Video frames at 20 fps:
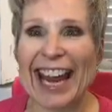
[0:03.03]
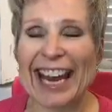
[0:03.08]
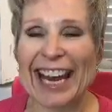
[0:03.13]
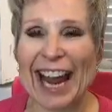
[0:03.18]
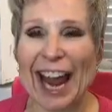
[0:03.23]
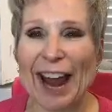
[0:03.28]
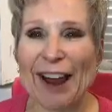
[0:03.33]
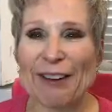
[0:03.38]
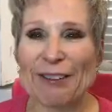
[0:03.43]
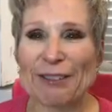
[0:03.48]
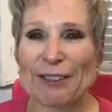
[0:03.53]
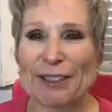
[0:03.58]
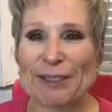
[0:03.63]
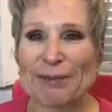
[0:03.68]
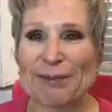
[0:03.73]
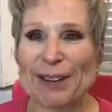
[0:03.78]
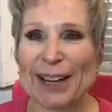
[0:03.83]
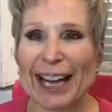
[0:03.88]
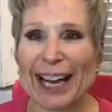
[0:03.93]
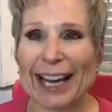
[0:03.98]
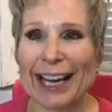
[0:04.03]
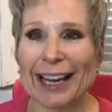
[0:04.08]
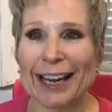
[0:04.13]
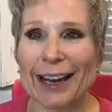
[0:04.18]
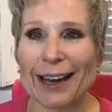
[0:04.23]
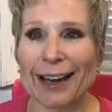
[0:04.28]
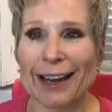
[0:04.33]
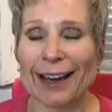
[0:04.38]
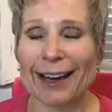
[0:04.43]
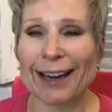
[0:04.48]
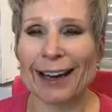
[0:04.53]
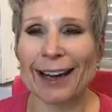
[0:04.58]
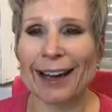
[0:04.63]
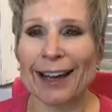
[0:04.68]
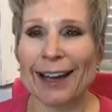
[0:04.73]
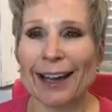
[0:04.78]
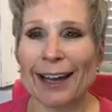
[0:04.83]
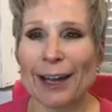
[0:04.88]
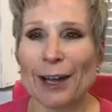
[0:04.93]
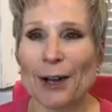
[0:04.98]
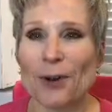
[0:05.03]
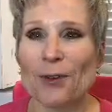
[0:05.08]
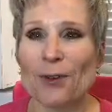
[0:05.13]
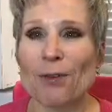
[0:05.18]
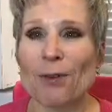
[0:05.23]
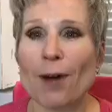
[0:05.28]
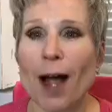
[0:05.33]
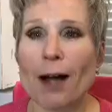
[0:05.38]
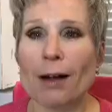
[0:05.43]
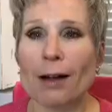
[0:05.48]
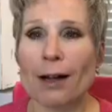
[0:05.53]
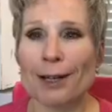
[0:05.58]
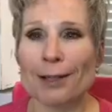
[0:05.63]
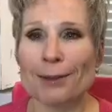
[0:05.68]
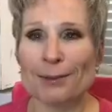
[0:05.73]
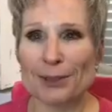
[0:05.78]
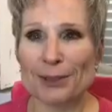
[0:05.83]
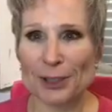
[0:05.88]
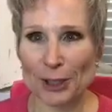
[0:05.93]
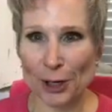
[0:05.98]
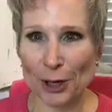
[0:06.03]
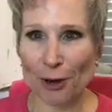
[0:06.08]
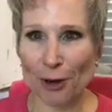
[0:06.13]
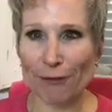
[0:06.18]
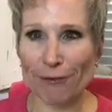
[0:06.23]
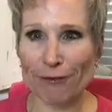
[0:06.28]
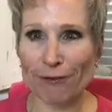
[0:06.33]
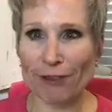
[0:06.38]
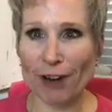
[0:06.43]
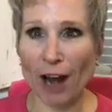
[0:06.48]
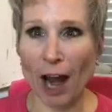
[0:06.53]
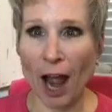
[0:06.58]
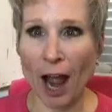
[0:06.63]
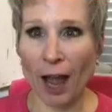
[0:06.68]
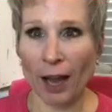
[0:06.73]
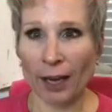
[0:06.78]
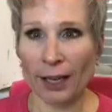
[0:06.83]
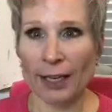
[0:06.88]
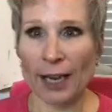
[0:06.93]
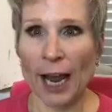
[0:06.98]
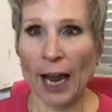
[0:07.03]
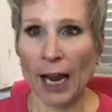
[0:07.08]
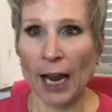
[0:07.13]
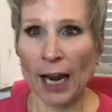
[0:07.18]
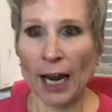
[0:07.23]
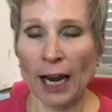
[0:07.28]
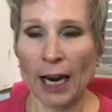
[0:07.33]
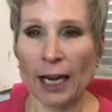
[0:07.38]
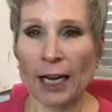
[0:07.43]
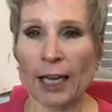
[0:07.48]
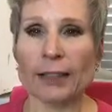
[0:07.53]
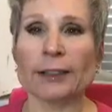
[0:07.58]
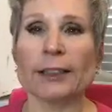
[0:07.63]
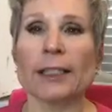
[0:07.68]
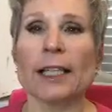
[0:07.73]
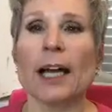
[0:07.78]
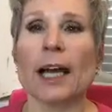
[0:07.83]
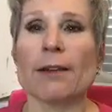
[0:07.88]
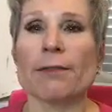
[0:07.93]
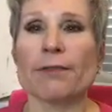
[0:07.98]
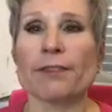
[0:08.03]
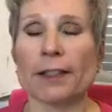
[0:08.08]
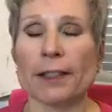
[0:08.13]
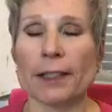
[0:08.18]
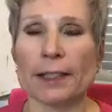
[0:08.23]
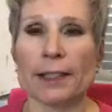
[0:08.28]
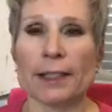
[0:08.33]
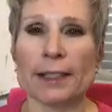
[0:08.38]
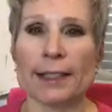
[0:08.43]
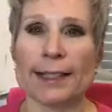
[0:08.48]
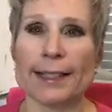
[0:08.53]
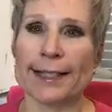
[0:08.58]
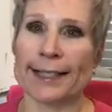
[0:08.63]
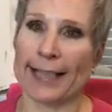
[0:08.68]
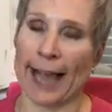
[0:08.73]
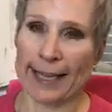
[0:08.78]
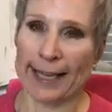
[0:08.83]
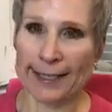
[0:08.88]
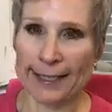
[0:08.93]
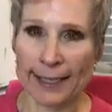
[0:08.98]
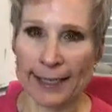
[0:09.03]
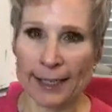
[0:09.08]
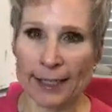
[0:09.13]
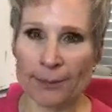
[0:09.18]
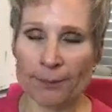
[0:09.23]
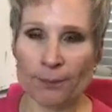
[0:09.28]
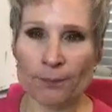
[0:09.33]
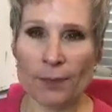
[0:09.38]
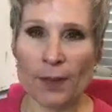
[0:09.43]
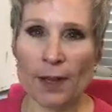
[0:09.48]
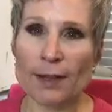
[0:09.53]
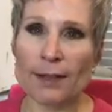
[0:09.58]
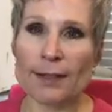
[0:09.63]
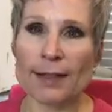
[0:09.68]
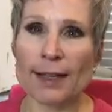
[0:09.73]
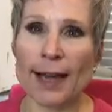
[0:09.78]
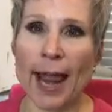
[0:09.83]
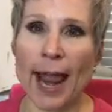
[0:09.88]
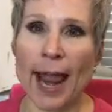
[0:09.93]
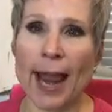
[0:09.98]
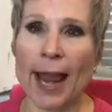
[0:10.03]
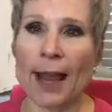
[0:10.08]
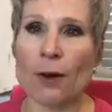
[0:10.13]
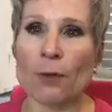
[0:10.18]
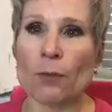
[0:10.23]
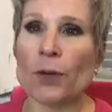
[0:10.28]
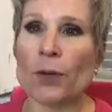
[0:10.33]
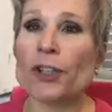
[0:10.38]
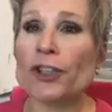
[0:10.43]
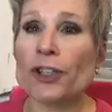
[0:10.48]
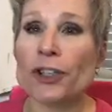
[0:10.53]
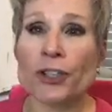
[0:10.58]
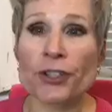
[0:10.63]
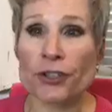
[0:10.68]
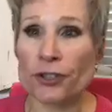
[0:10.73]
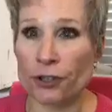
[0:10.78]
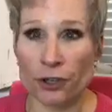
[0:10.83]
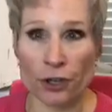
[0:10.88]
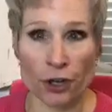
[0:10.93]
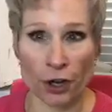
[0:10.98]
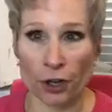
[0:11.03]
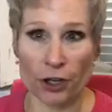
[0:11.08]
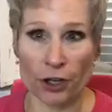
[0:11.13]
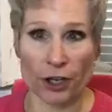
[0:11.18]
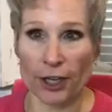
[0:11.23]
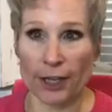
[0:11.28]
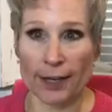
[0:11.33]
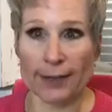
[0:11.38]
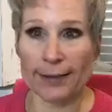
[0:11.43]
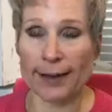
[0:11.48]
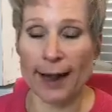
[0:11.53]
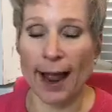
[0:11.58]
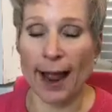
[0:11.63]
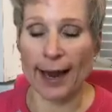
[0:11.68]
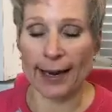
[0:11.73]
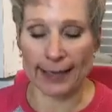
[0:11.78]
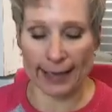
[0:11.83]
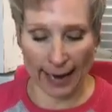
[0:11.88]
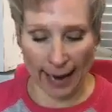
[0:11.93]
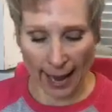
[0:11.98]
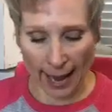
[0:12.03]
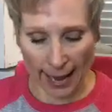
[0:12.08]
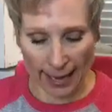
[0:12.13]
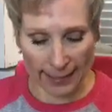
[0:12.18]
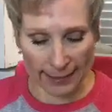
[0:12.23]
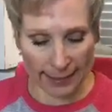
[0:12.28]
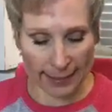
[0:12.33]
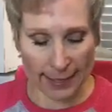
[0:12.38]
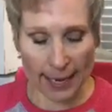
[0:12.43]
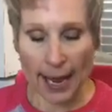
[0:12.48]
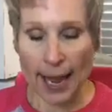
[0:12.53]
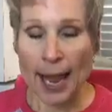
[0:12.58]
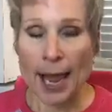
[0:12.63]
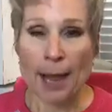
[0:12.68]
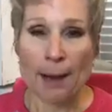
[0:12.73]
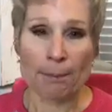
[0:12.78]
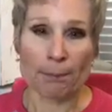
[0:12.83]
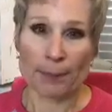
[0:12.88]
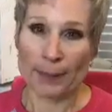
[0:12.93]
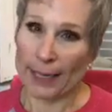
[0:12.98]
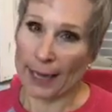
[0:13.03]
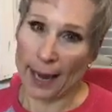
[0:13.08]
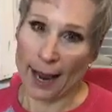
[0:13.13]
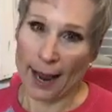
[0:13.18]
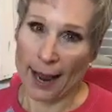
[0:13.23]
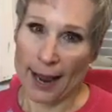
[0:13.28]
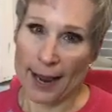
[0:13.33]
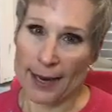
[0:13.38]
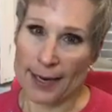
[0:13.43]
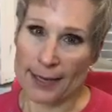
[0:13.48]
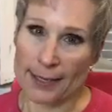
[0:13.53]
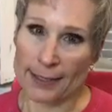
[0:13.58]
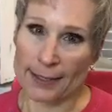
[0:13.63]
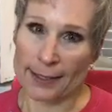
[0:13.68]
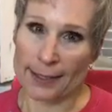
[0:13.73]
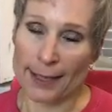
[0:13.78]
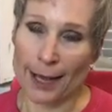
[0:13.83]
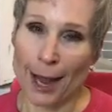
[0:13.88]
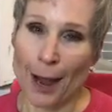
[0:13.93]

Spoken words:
everybody. Welcome to Friday. I'm feeling a little sassy today, which is good, I guess, because